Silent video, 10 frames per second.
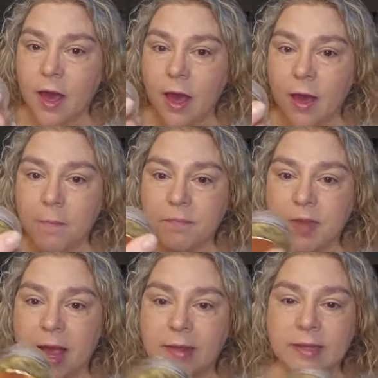
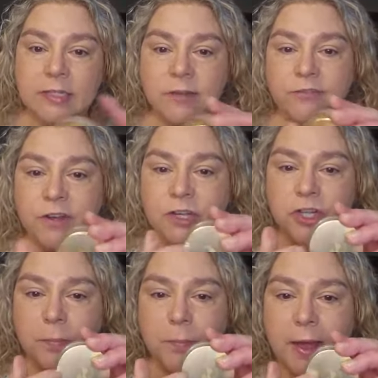I like to
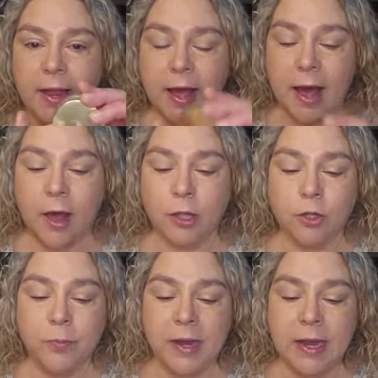finish up by
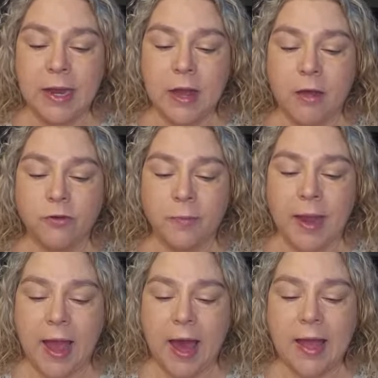illuminating under
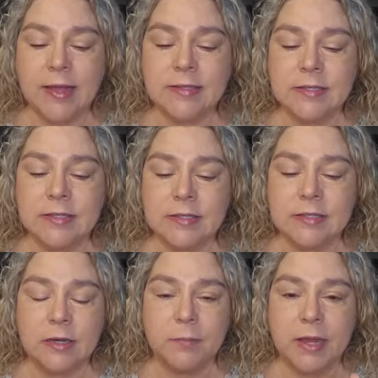my eyes. This
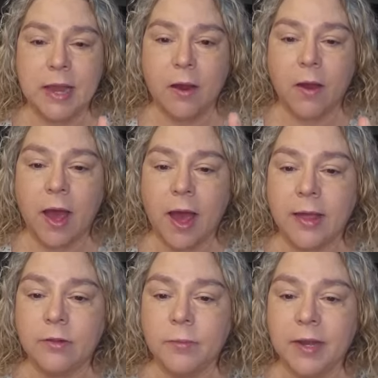is going to be our
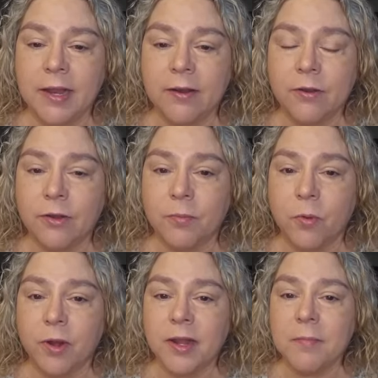eye illuminator. Good
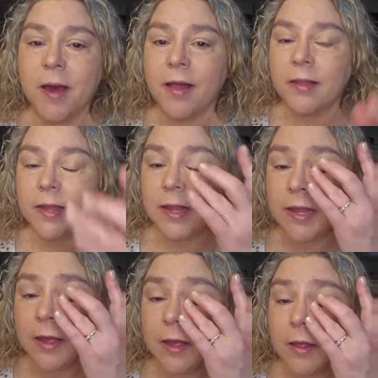morning,
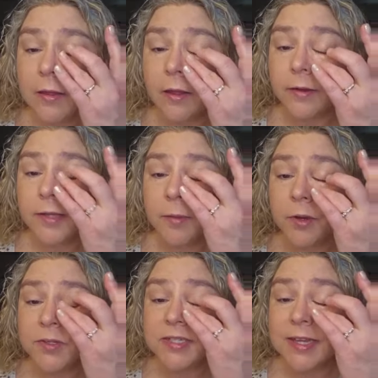Molly. Long time
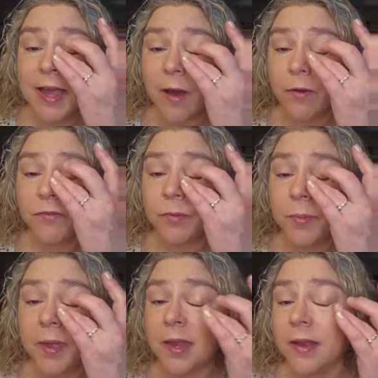no see. How have you
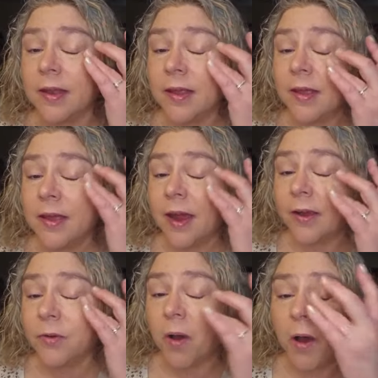been?
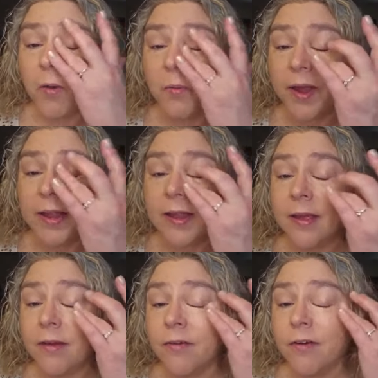Are you all
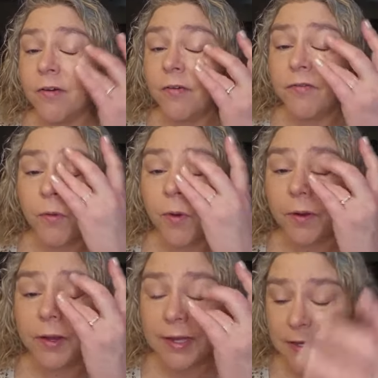ready
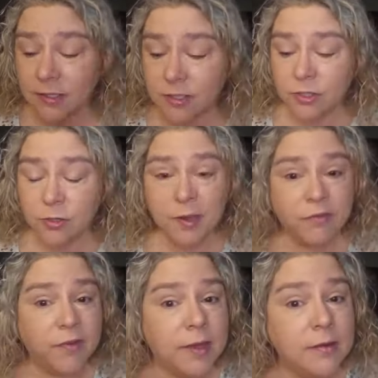for Easter, my
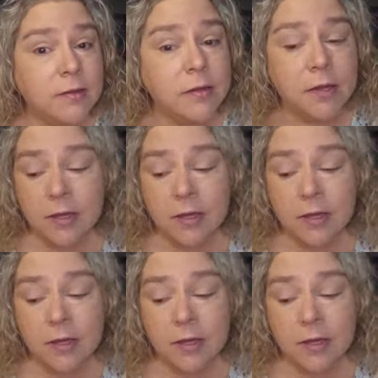friend?